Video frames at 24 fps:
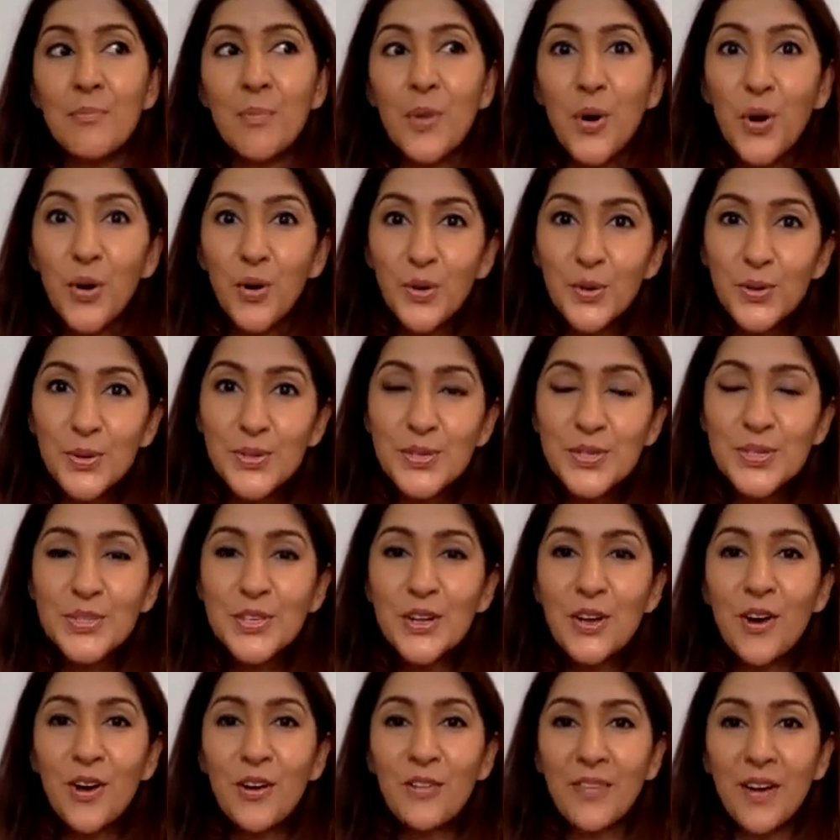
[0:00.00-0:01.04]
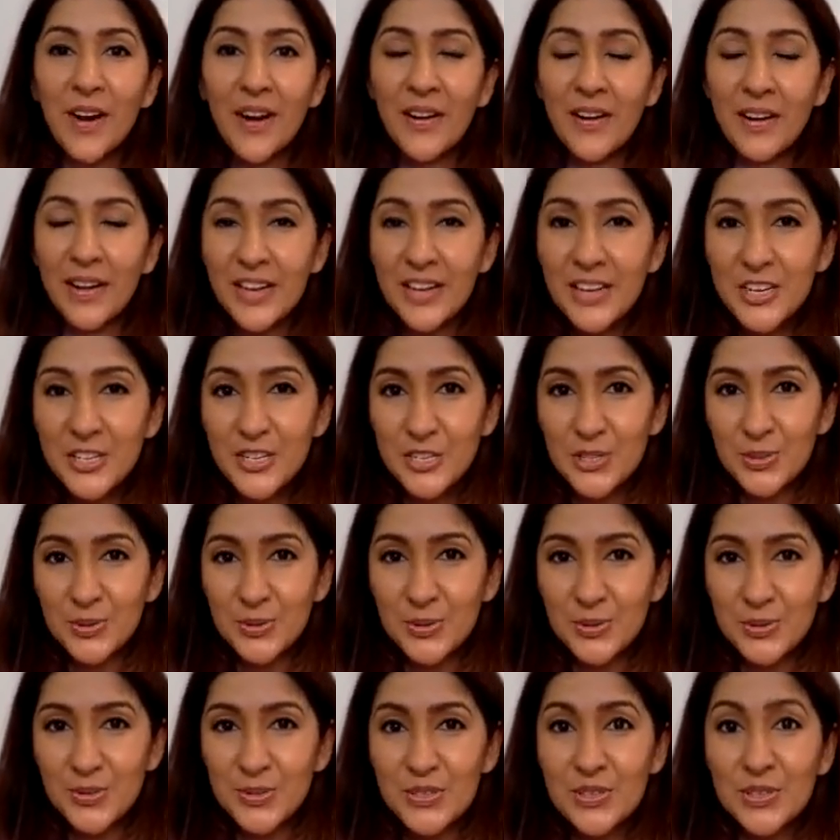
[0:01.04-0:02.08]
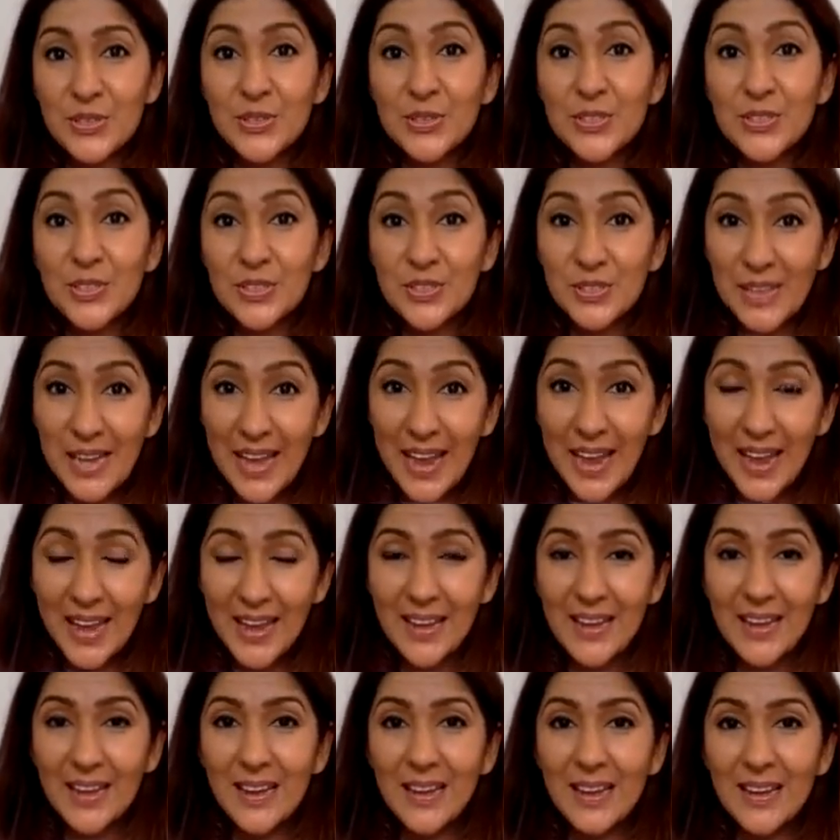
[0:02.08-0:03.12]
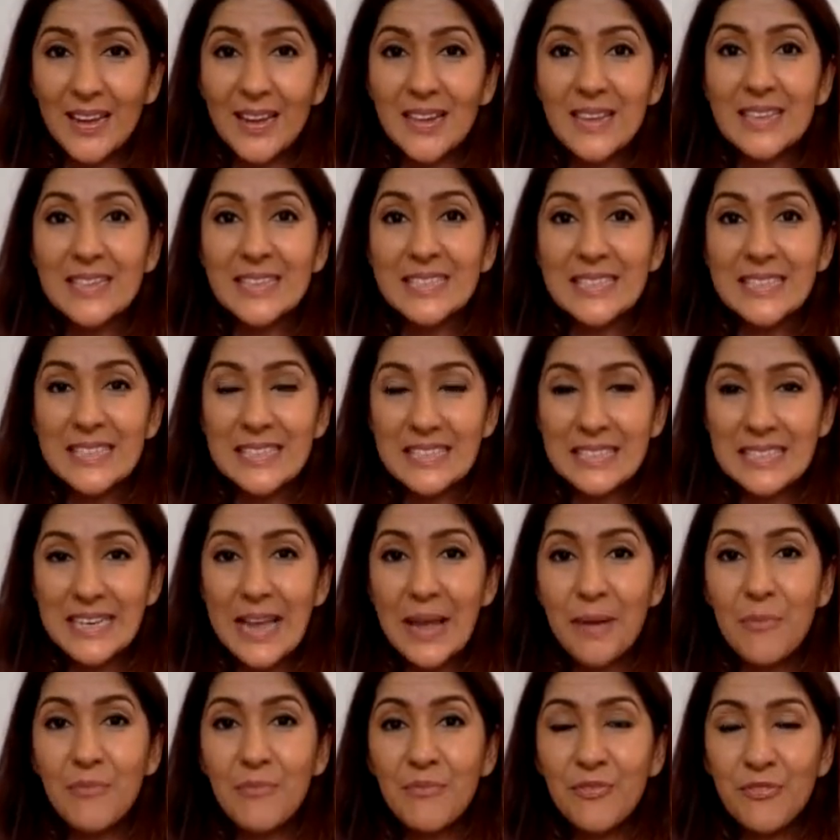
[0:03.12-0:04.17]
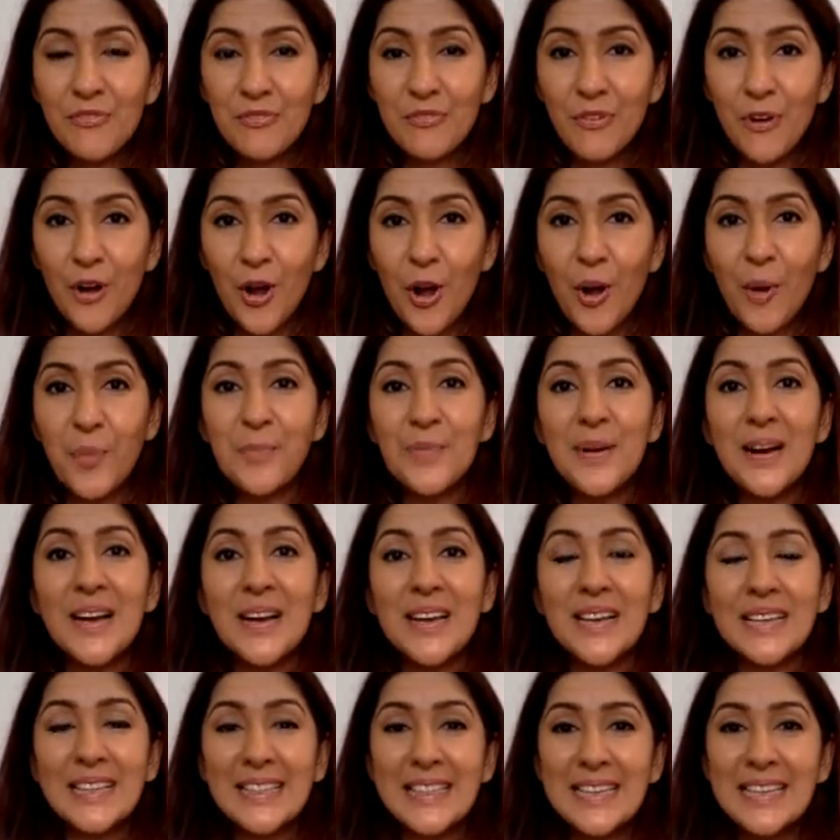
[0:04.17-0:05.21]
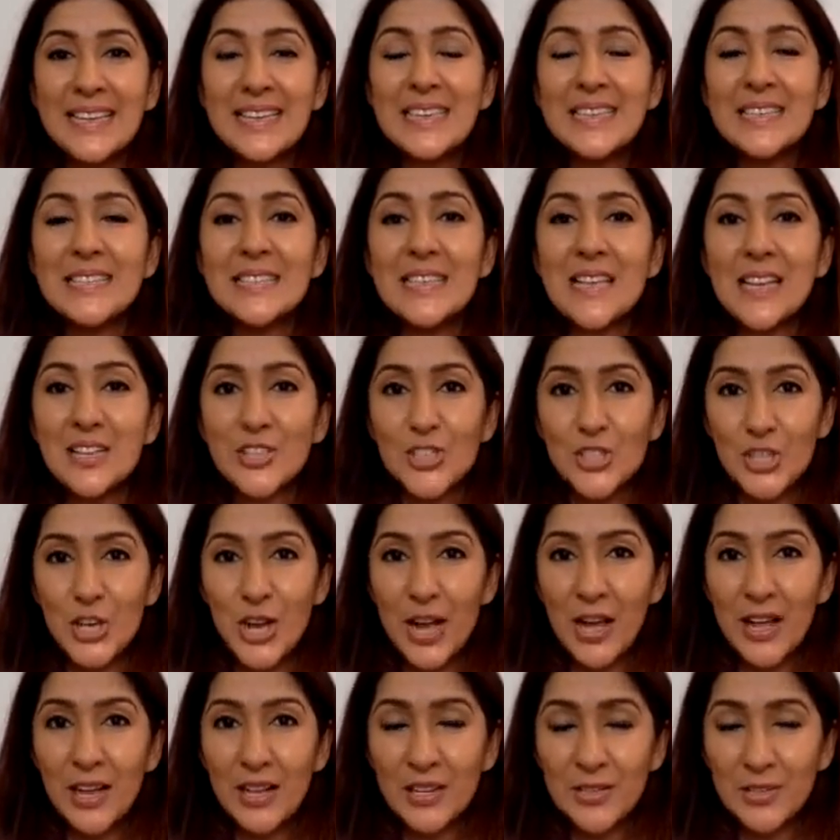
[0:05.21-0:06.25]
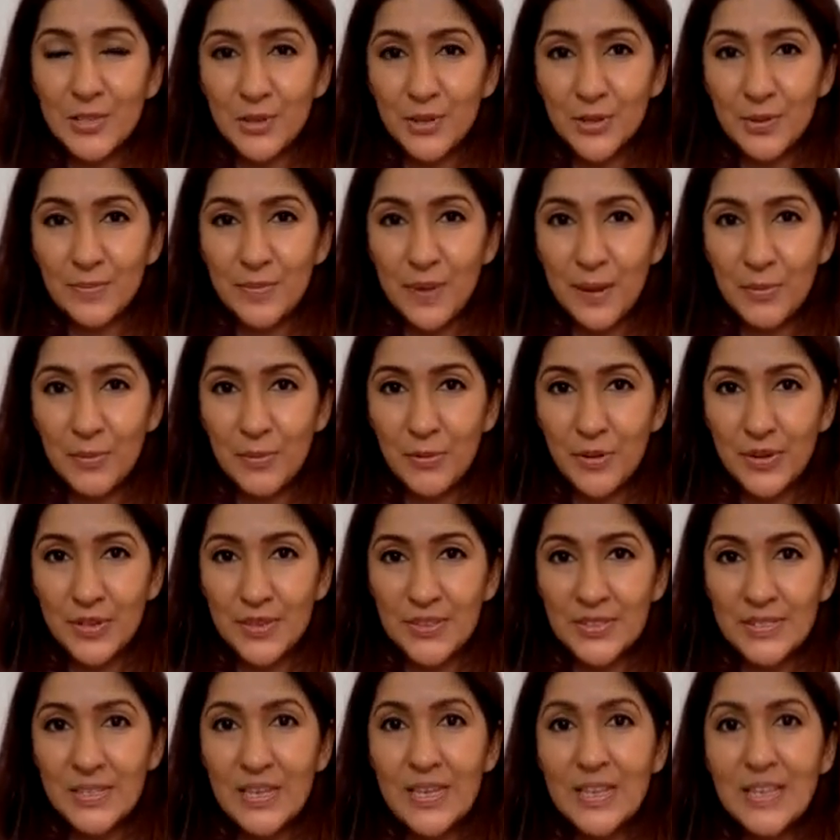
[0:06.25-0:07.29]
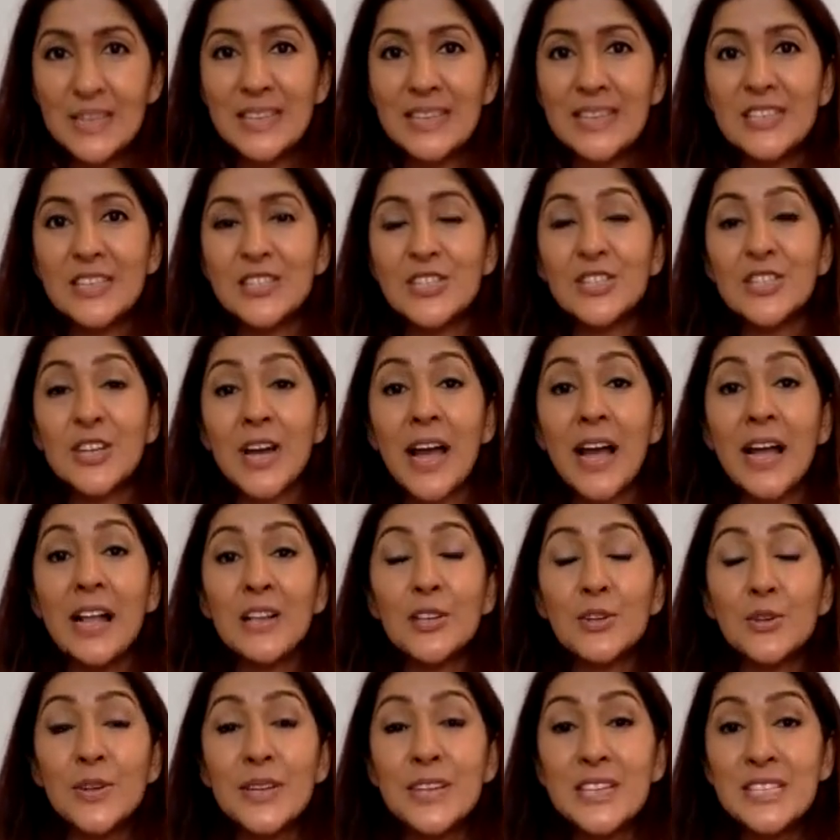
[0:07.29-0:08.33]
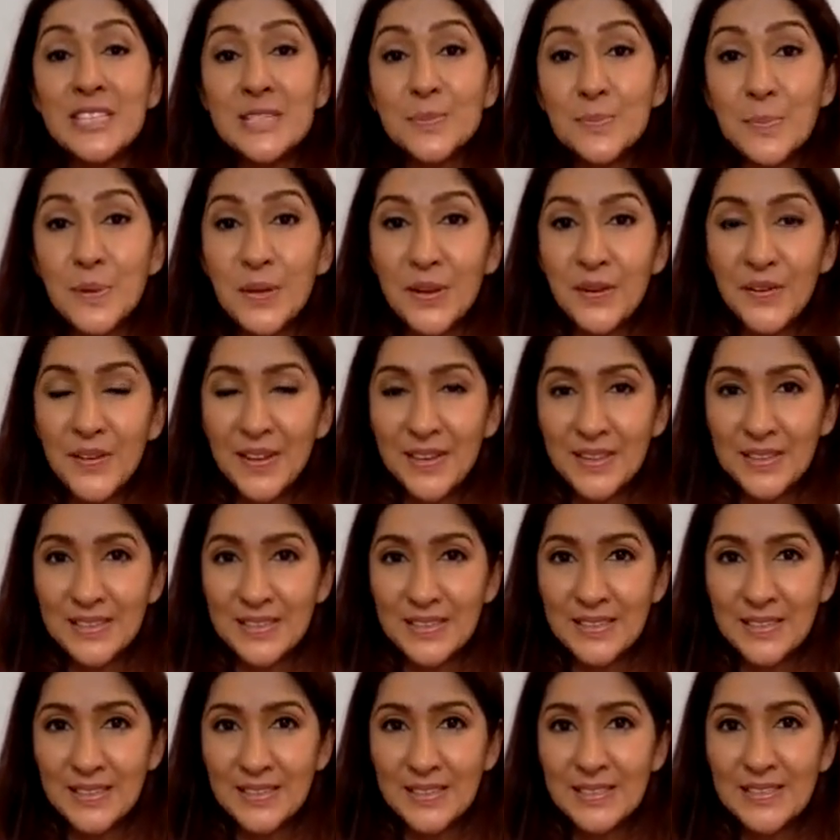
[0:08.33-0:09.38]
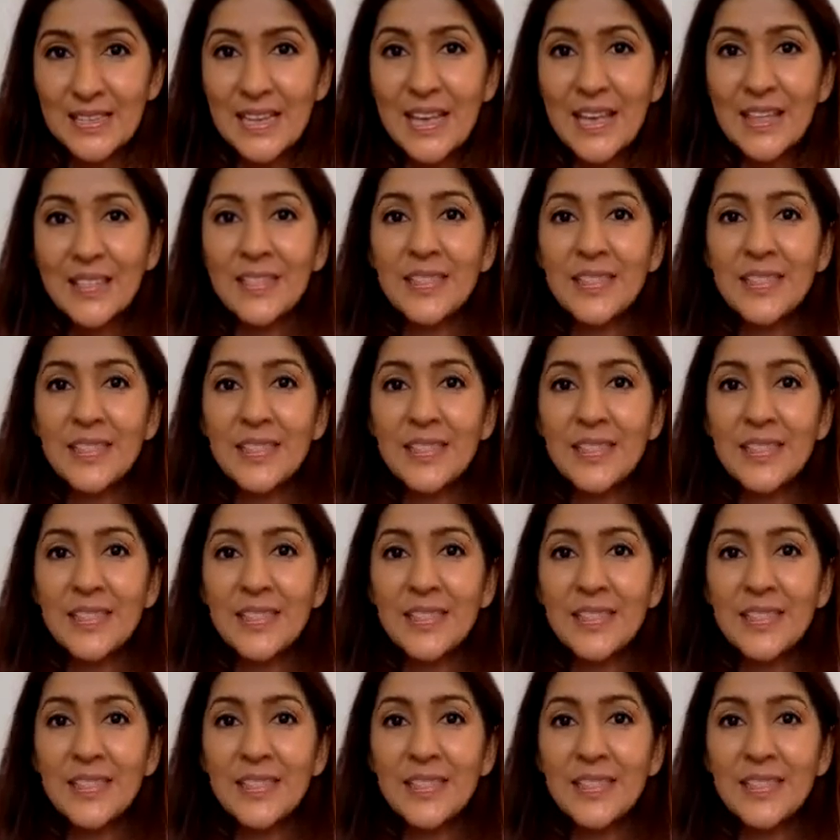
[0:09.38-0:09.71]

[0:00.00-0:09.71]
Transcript: most of our issues today stem from these childhood memories, these childhood experiences.